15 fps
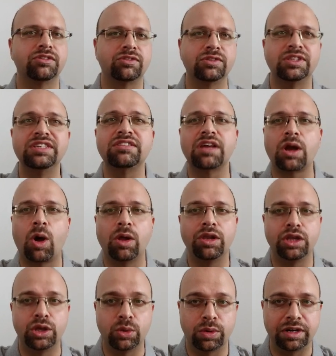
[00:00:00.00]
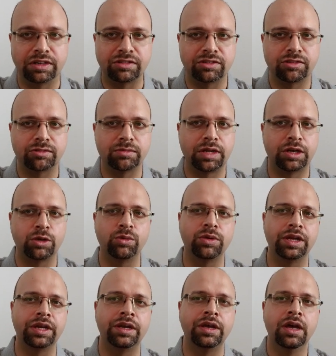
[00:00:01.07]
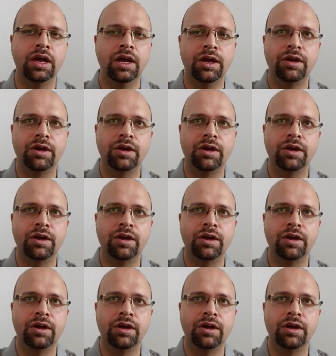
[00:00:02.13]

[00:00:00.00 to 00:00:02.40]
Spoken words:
So these are all units that you need